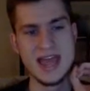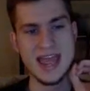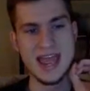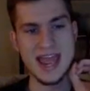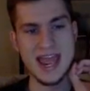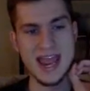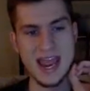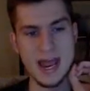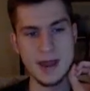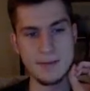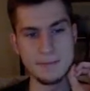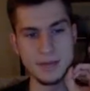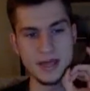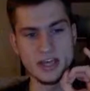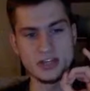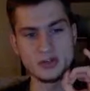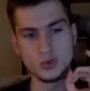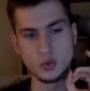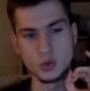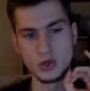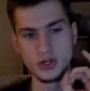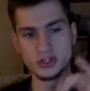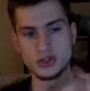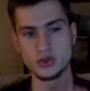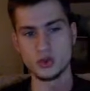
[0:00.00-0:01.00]
and base
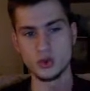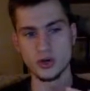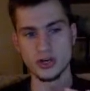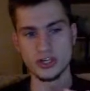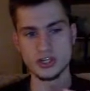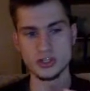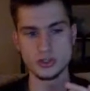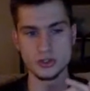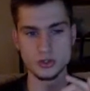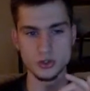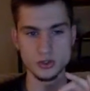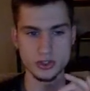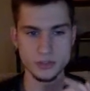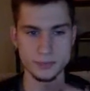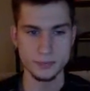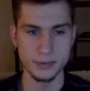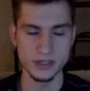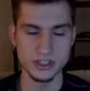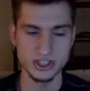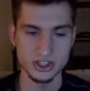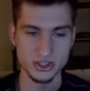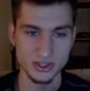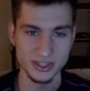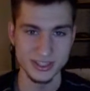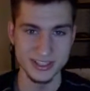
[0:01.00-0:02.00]
122
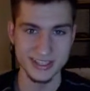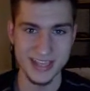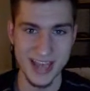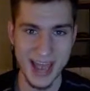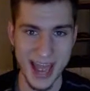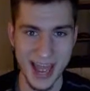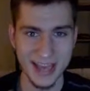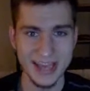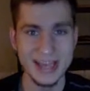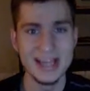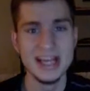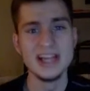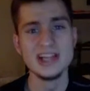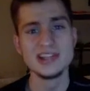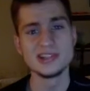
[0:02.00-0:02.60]
special attack.